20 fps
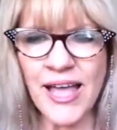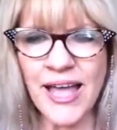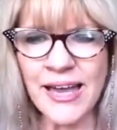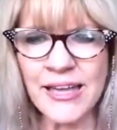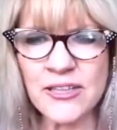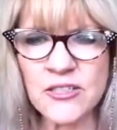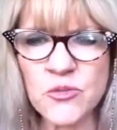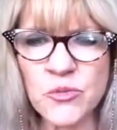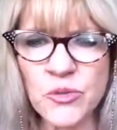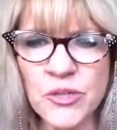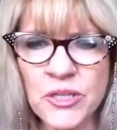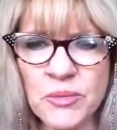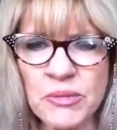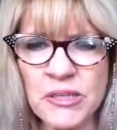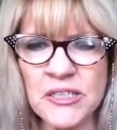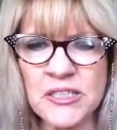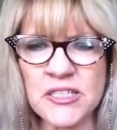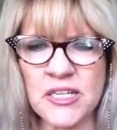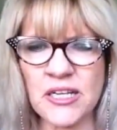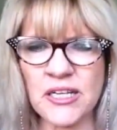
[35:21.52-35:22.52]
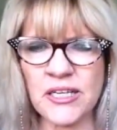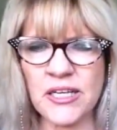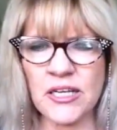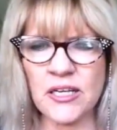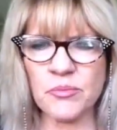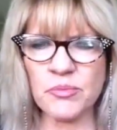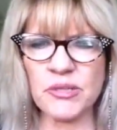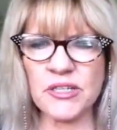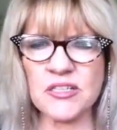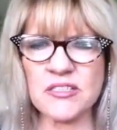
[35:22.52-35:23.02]
Alex, what do you mean, darling?
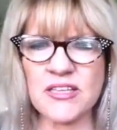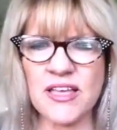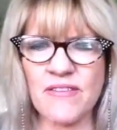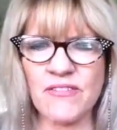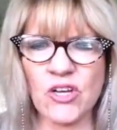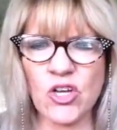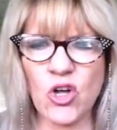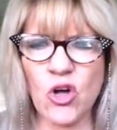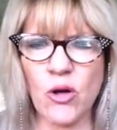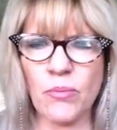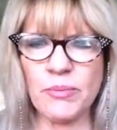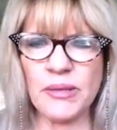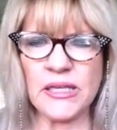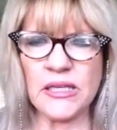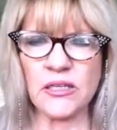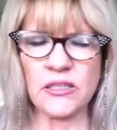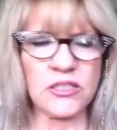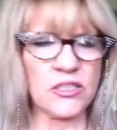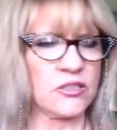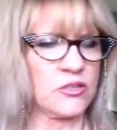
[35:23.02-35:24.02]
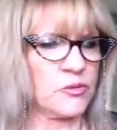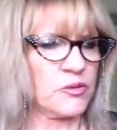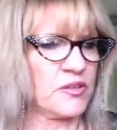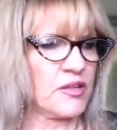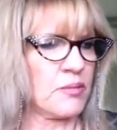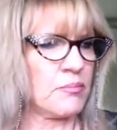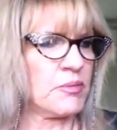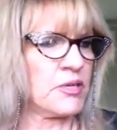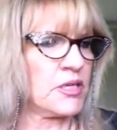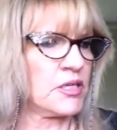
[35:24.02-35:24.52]
Can I please have a copy? I don't know what
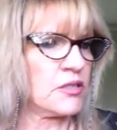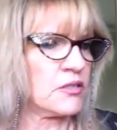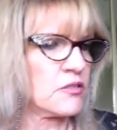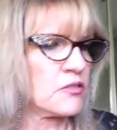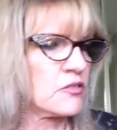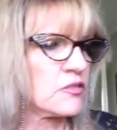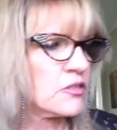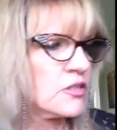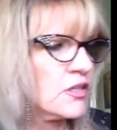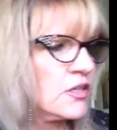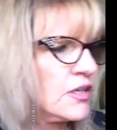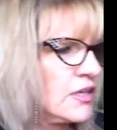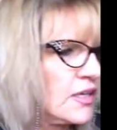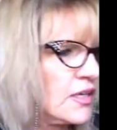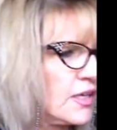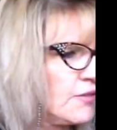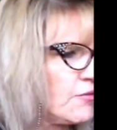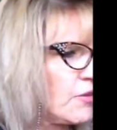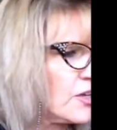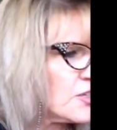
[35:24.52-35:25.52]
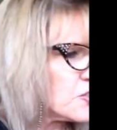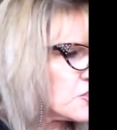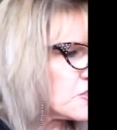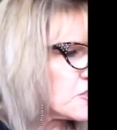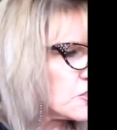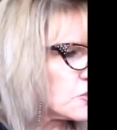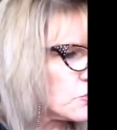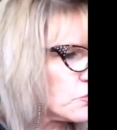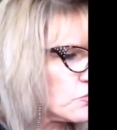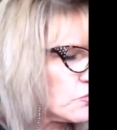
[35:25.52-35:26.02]
that means. If I
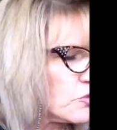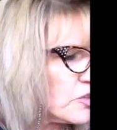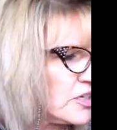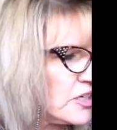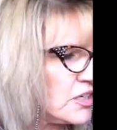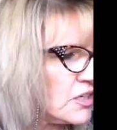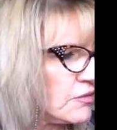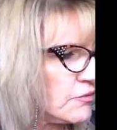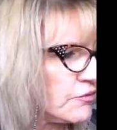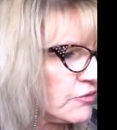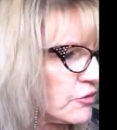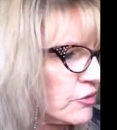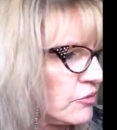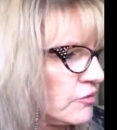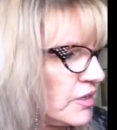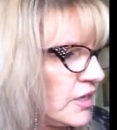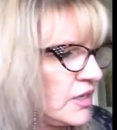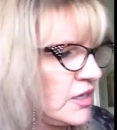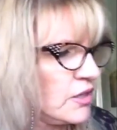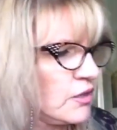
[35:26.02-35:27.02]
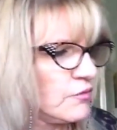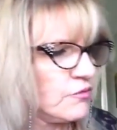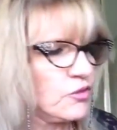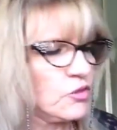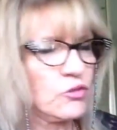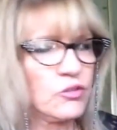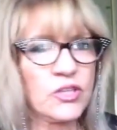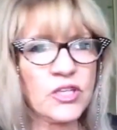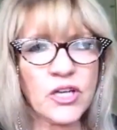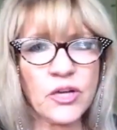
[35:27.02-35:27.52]
just did a reading for any
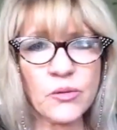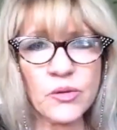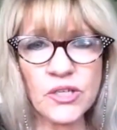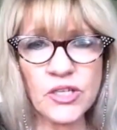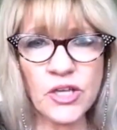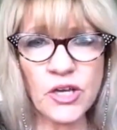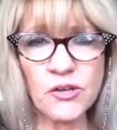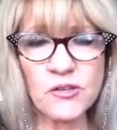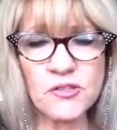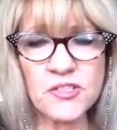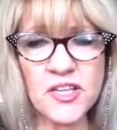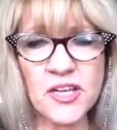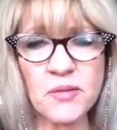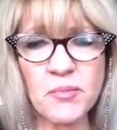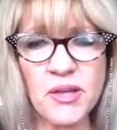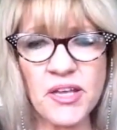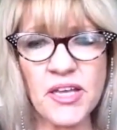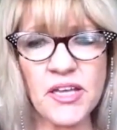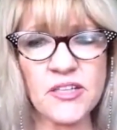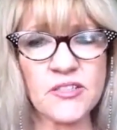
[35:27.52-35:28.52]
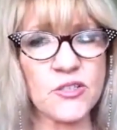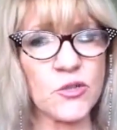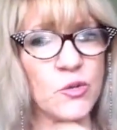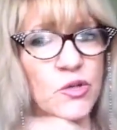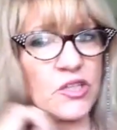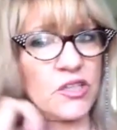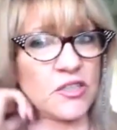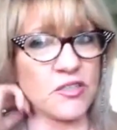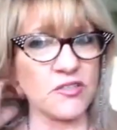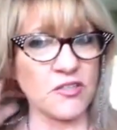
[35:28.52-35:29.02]
of you, you know, it goes out of my head as
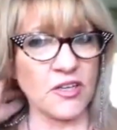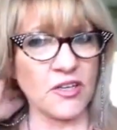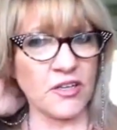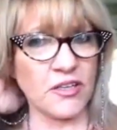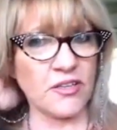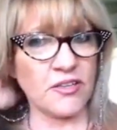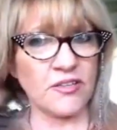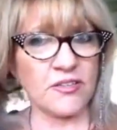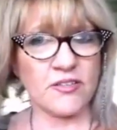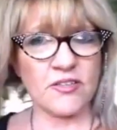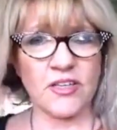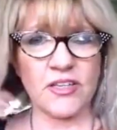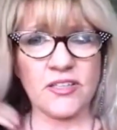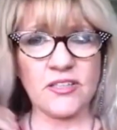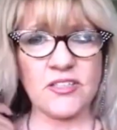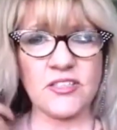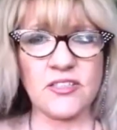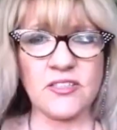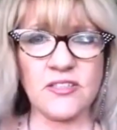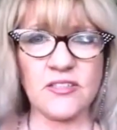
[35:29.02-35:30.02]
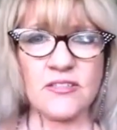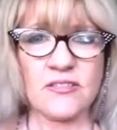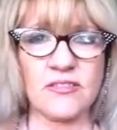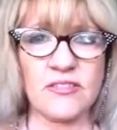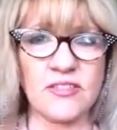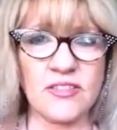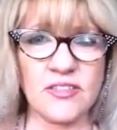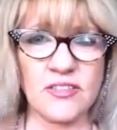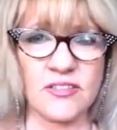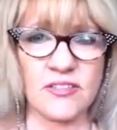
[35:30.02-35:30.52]
quickly as I
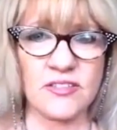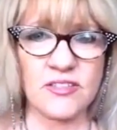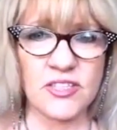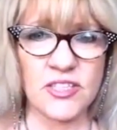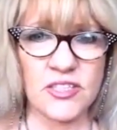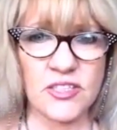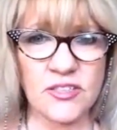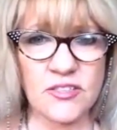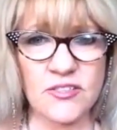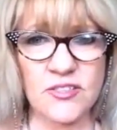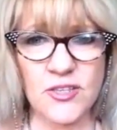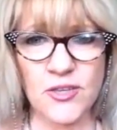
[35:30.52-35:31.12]
did it.